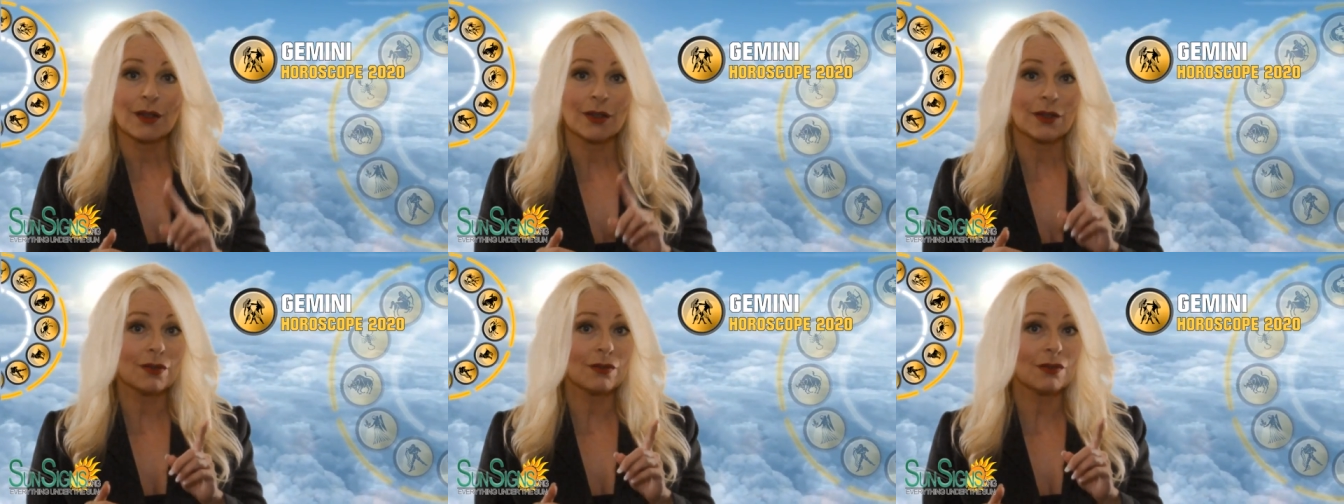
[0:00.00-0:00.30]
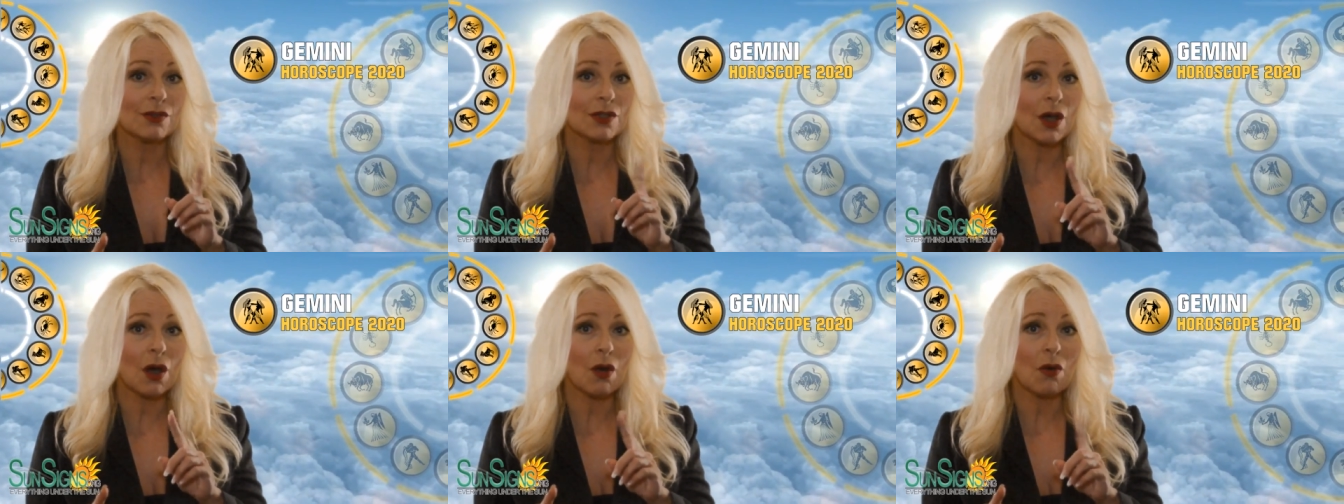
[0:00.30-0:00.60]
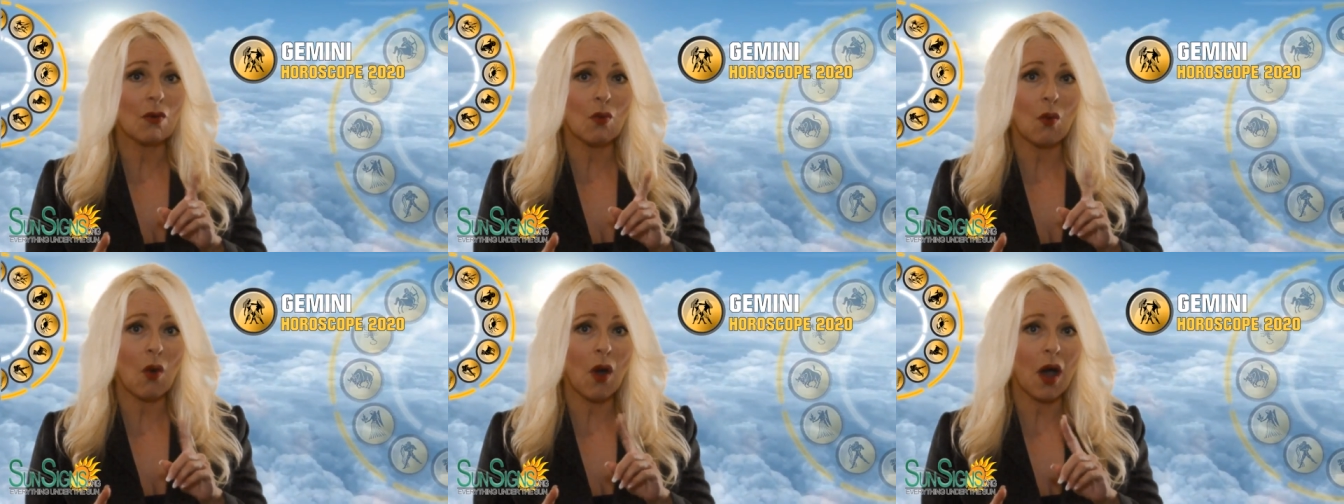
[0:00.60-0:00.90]
You
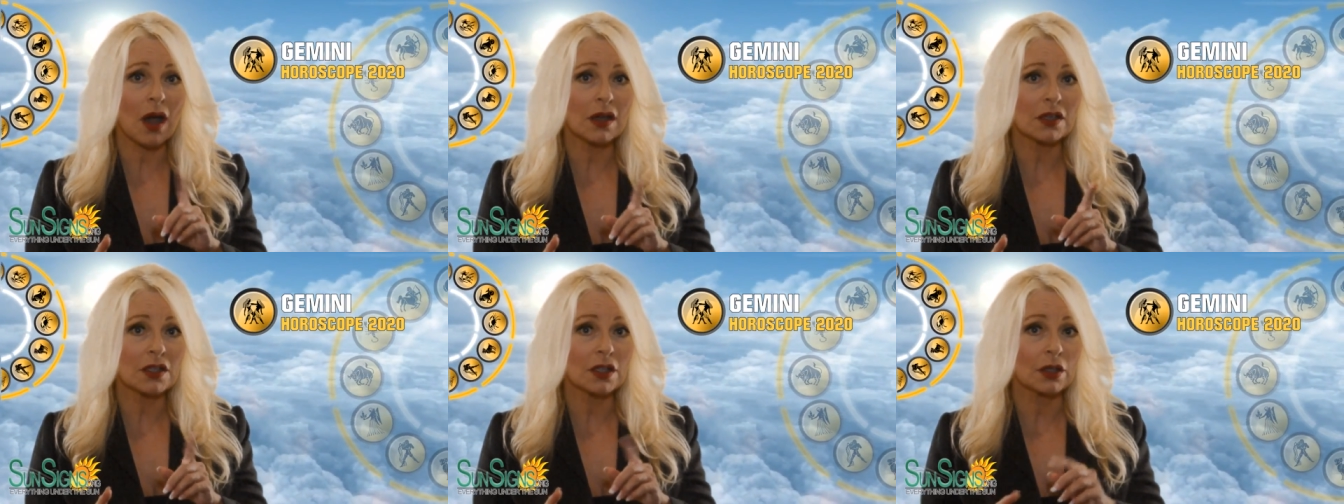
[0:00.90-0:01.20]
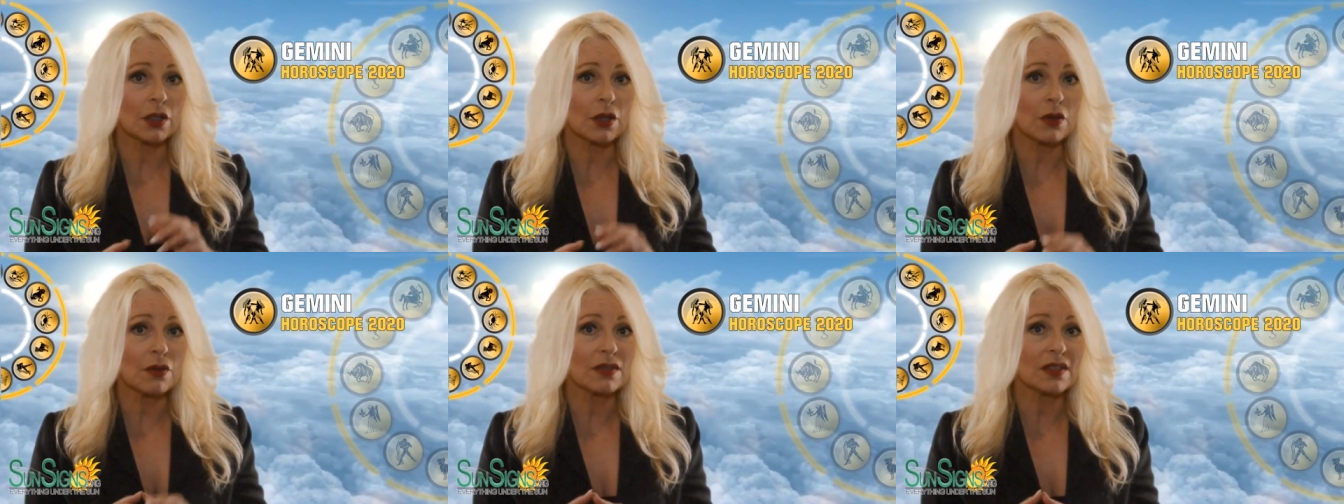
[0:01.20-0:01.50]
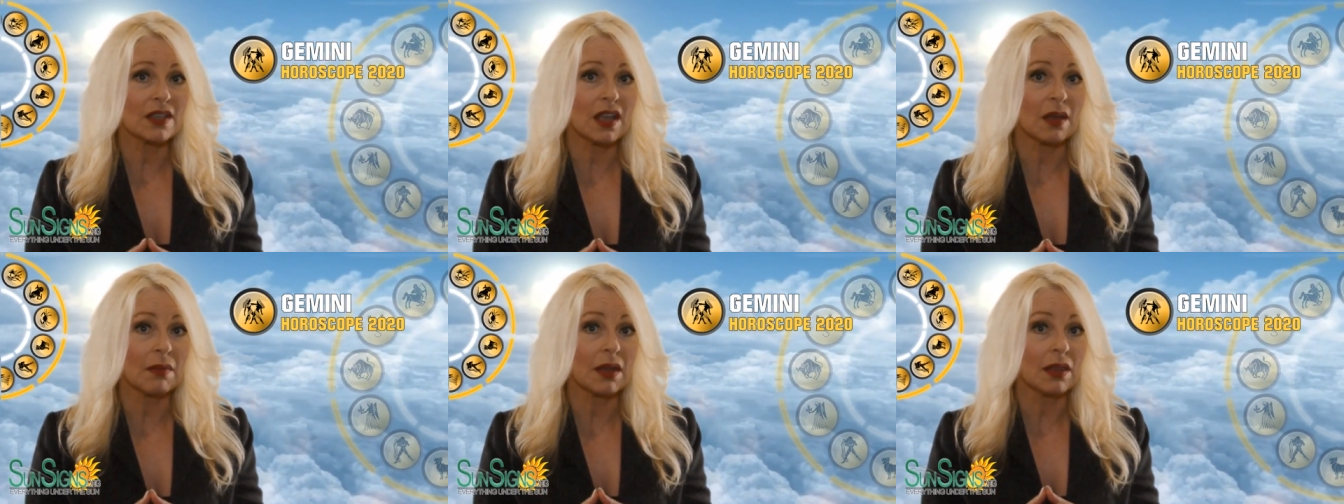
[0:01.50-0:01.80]
don't want to
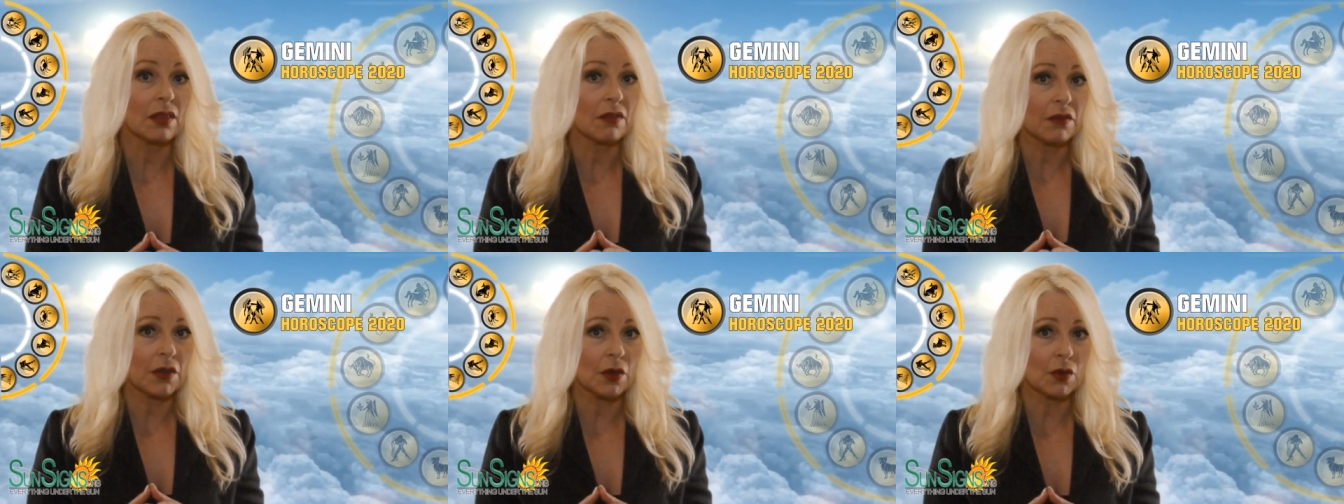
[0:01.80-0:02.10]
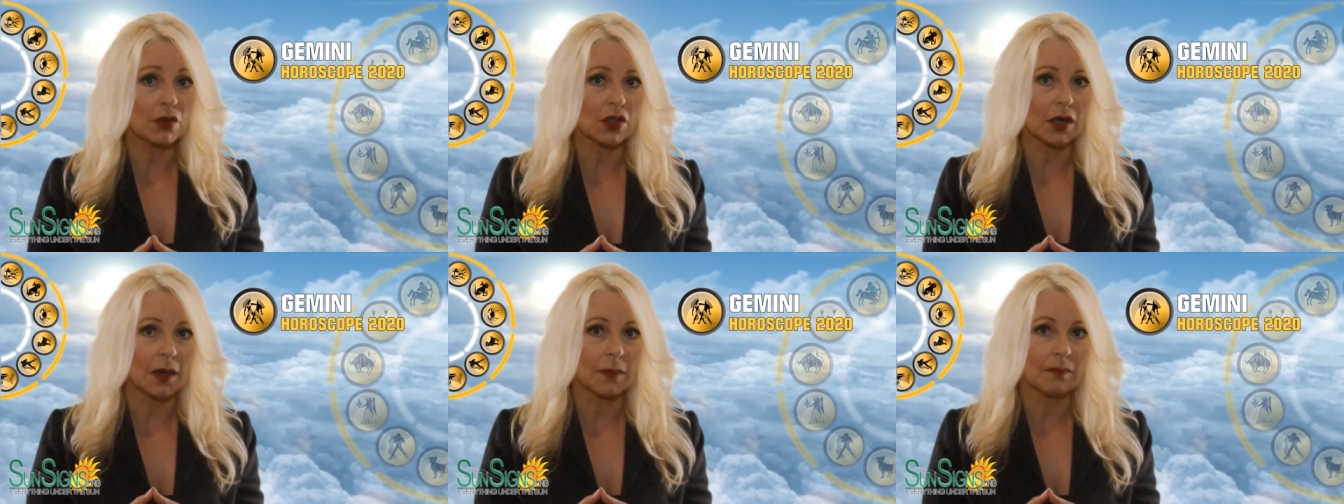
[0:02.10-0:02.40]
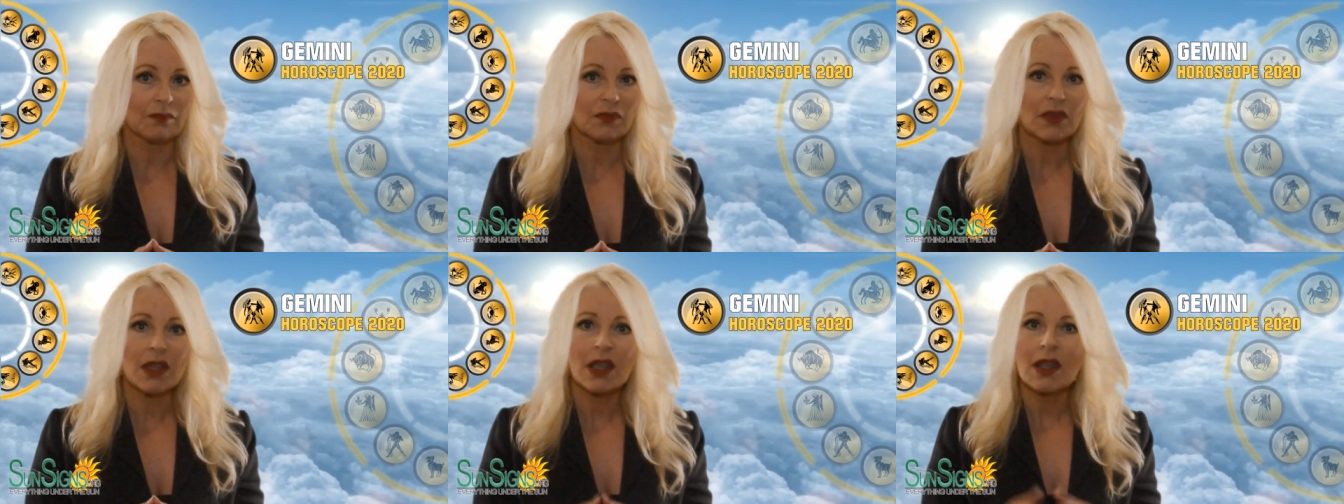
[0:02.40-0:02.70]
lose them in the future.